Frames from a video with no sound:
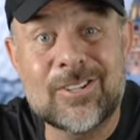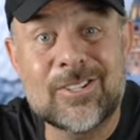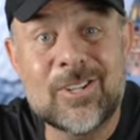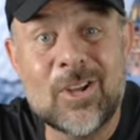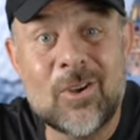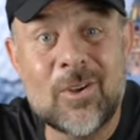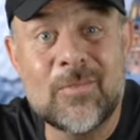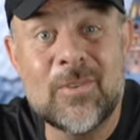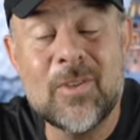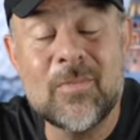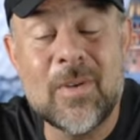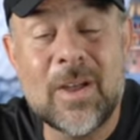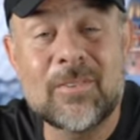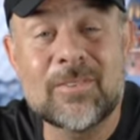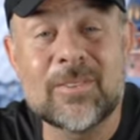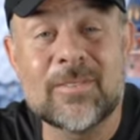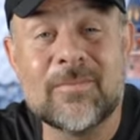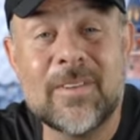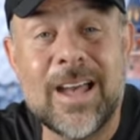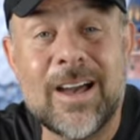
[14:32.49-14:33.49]
So if you
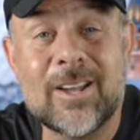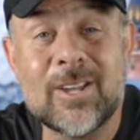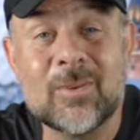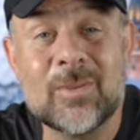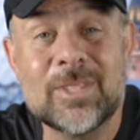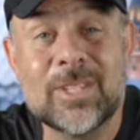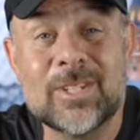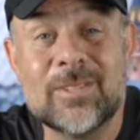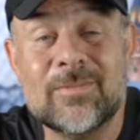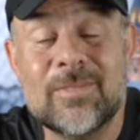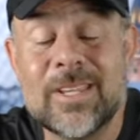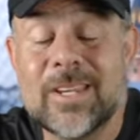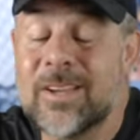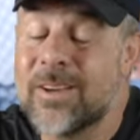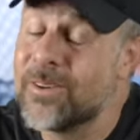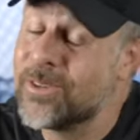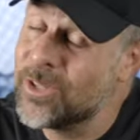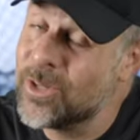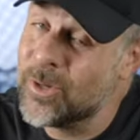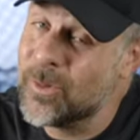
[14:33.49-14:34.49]
found some value with this
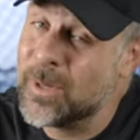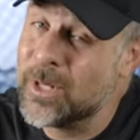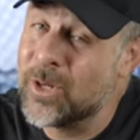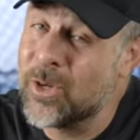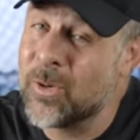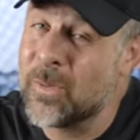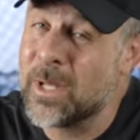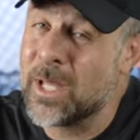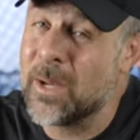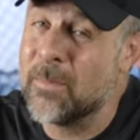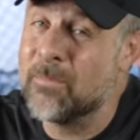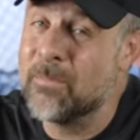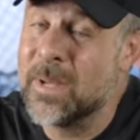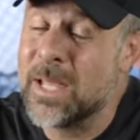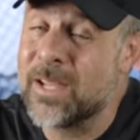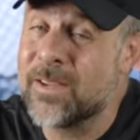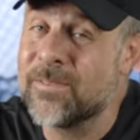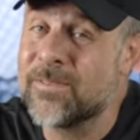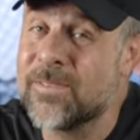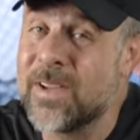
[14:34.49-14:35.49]
video, you'd be doing me a
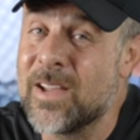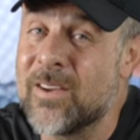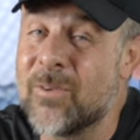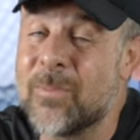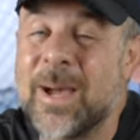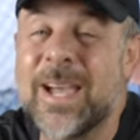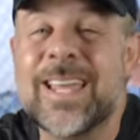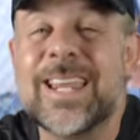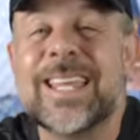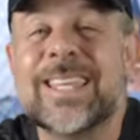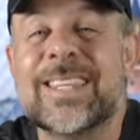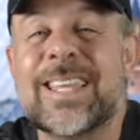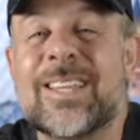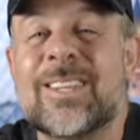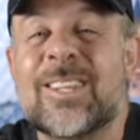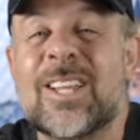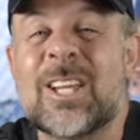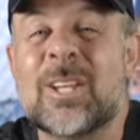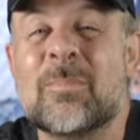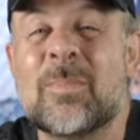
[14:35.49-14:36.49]
big favor by hitting that
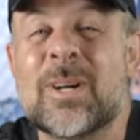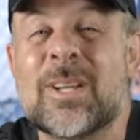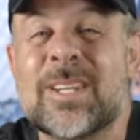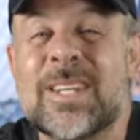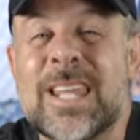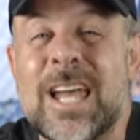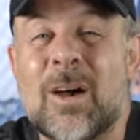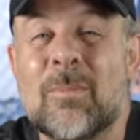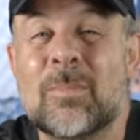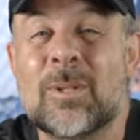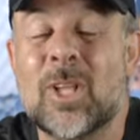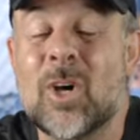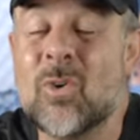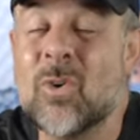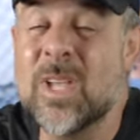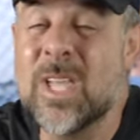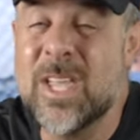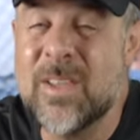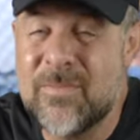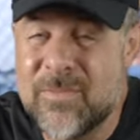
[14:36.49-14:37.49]
like button down below
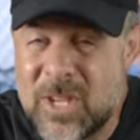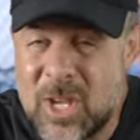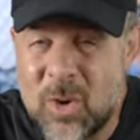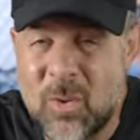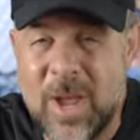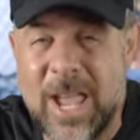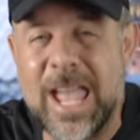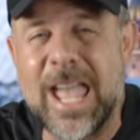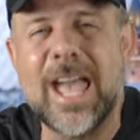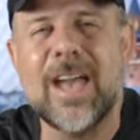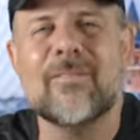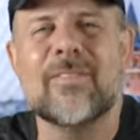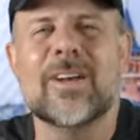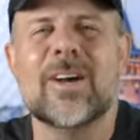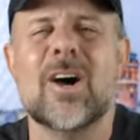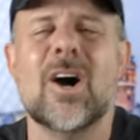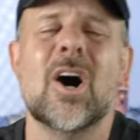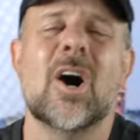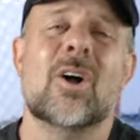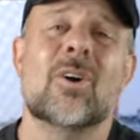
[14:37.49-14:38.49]
if you
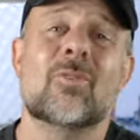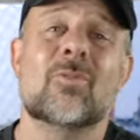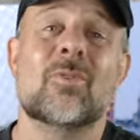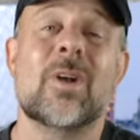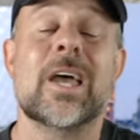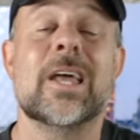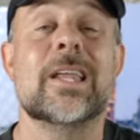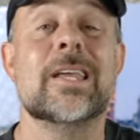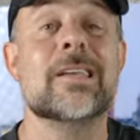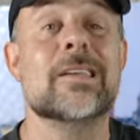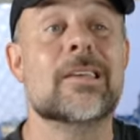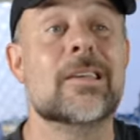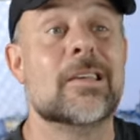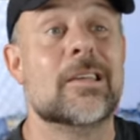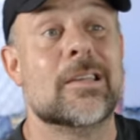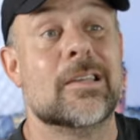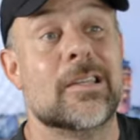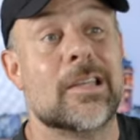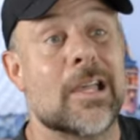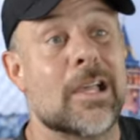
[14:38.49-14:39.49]
haven't already.
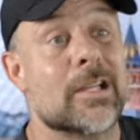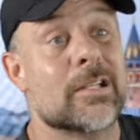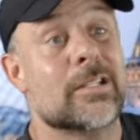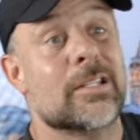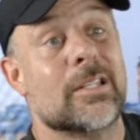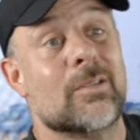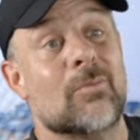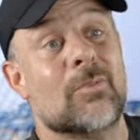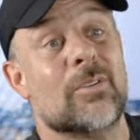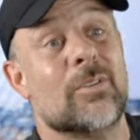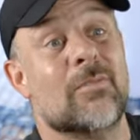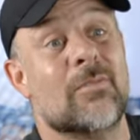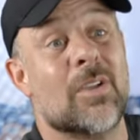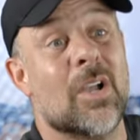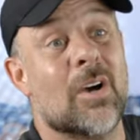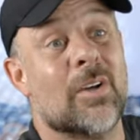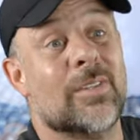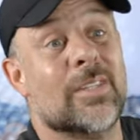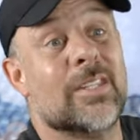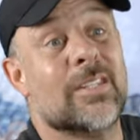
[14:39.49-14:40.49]
Actually, you've
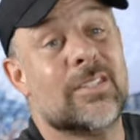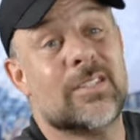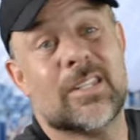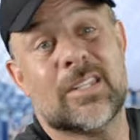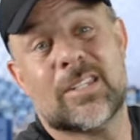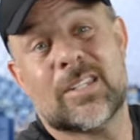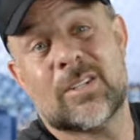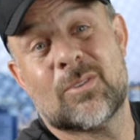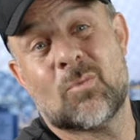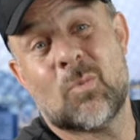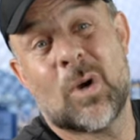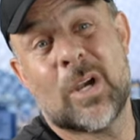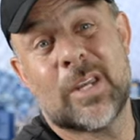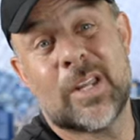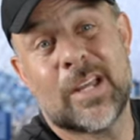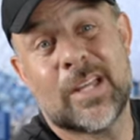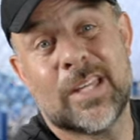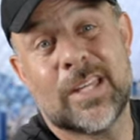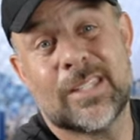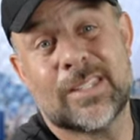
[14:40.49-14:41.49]
gone this distance, why
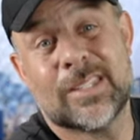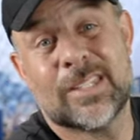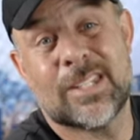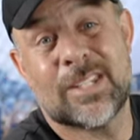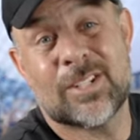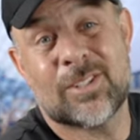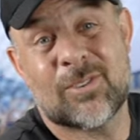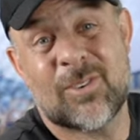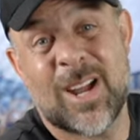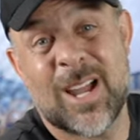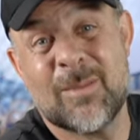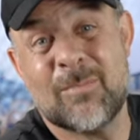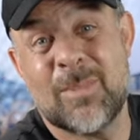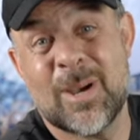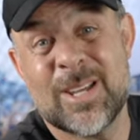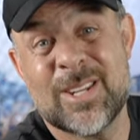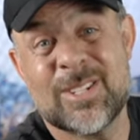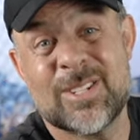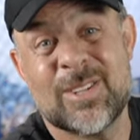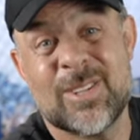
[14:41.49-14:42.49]
not hit the subscribe
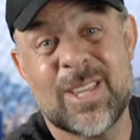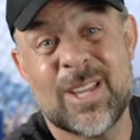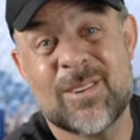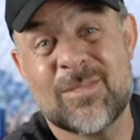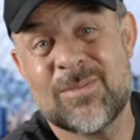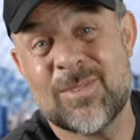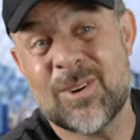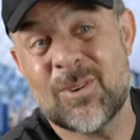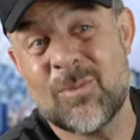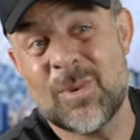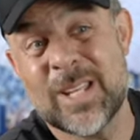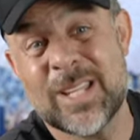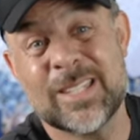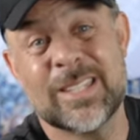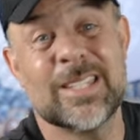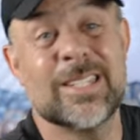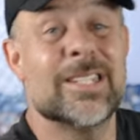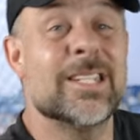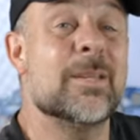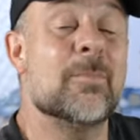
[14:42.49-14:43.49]
button so therefore we get
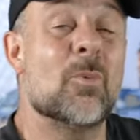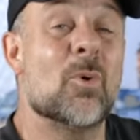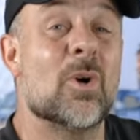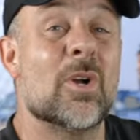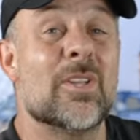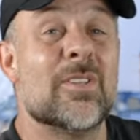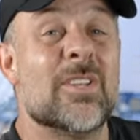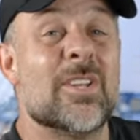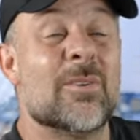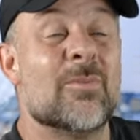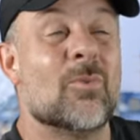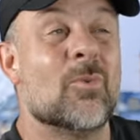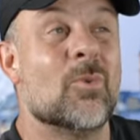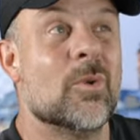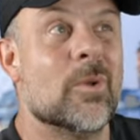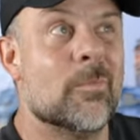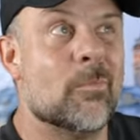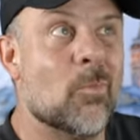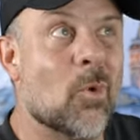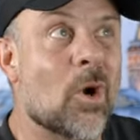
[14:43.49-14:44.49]
to see more,
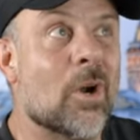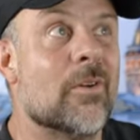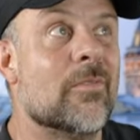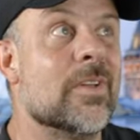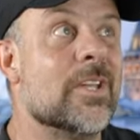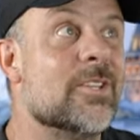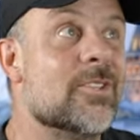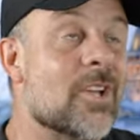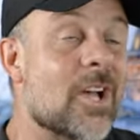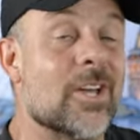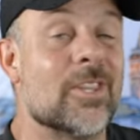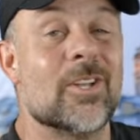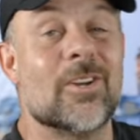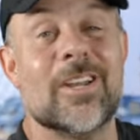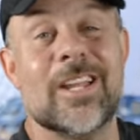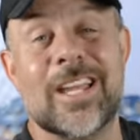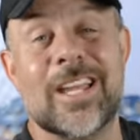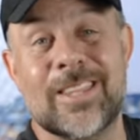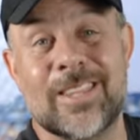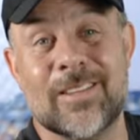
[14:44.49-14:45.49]
more of each other
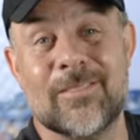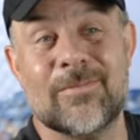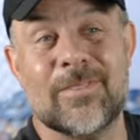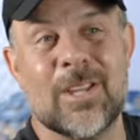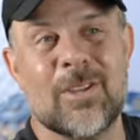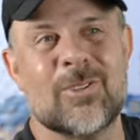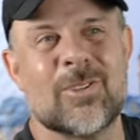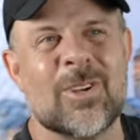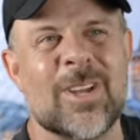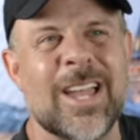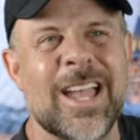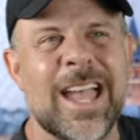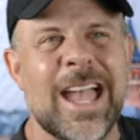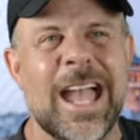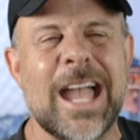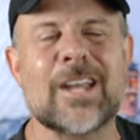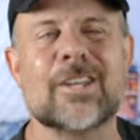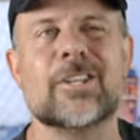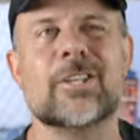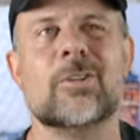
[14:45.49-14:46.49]
in the future.
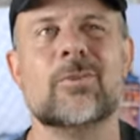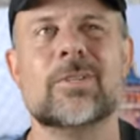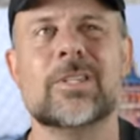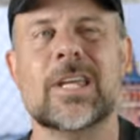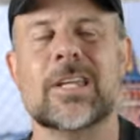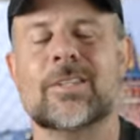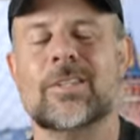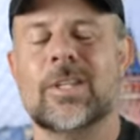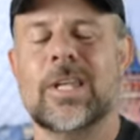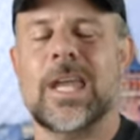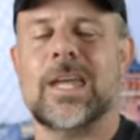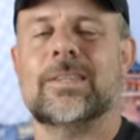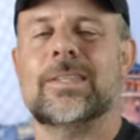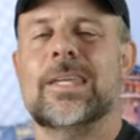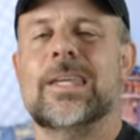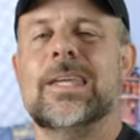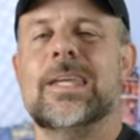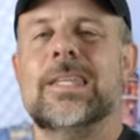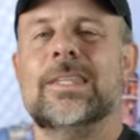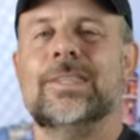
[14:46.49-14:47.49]
Actually, you technically have to
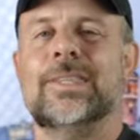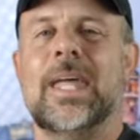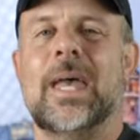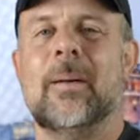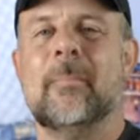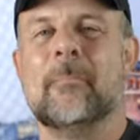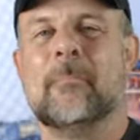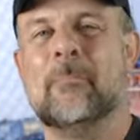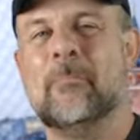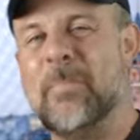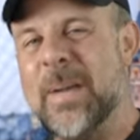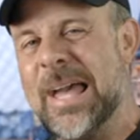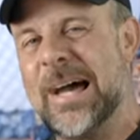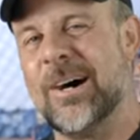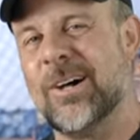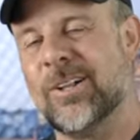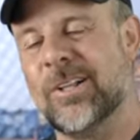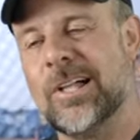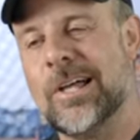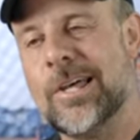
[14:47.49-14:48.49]
hit that
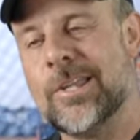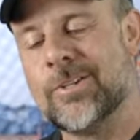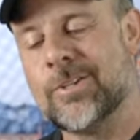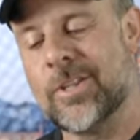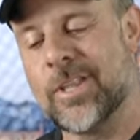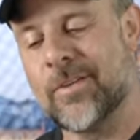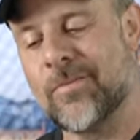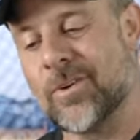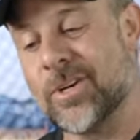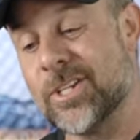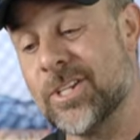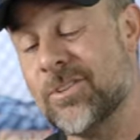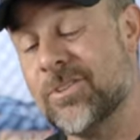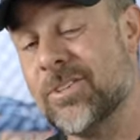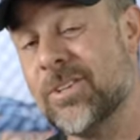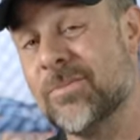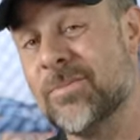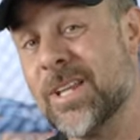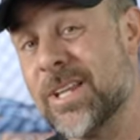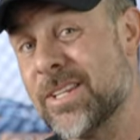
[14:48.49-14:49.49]
bell so therefore
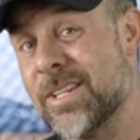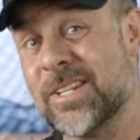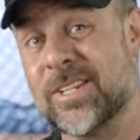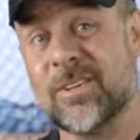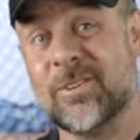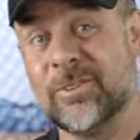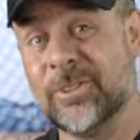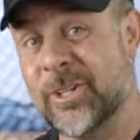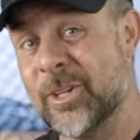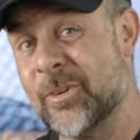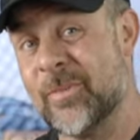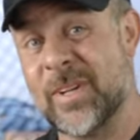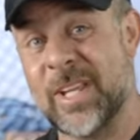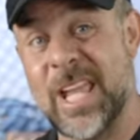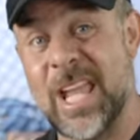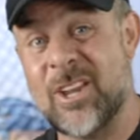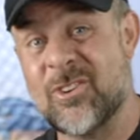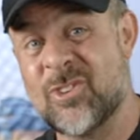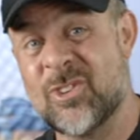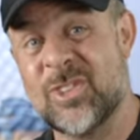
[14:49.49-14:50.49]
YouTube does its whole
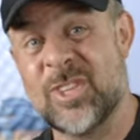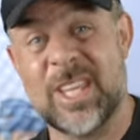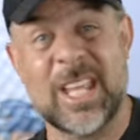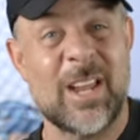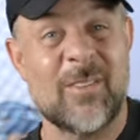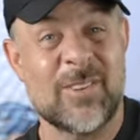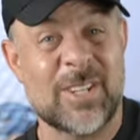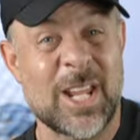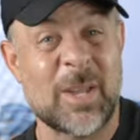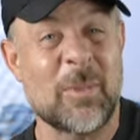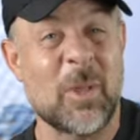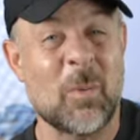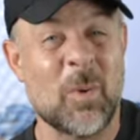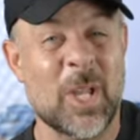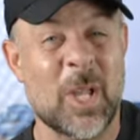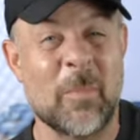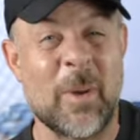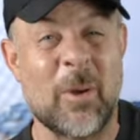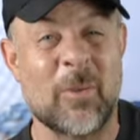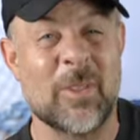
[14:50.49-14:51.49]
notification thing every time that we
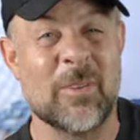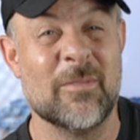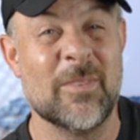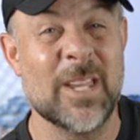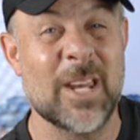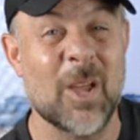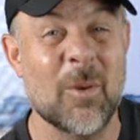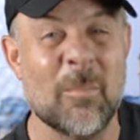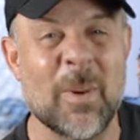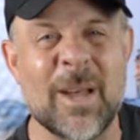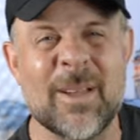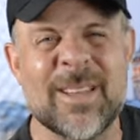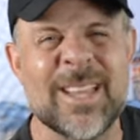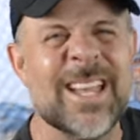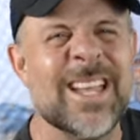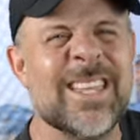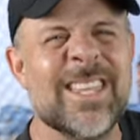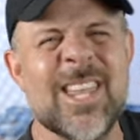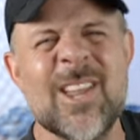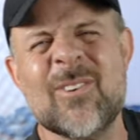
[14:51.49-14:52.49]
come out with a video, but
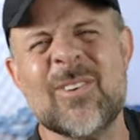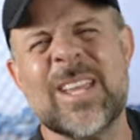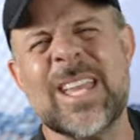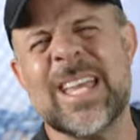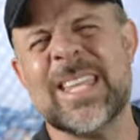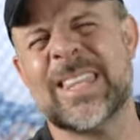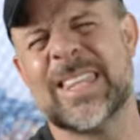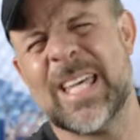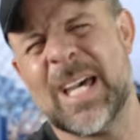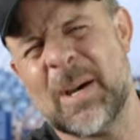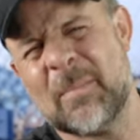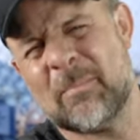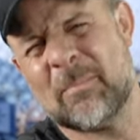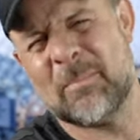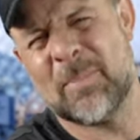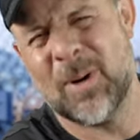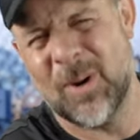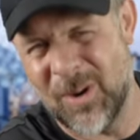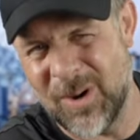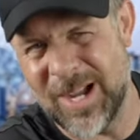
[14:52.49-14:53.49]
you get the
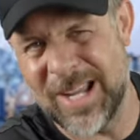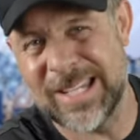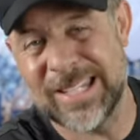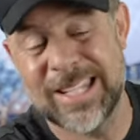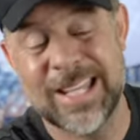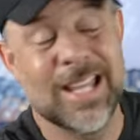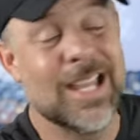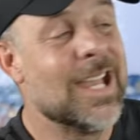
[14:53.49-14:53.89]
point.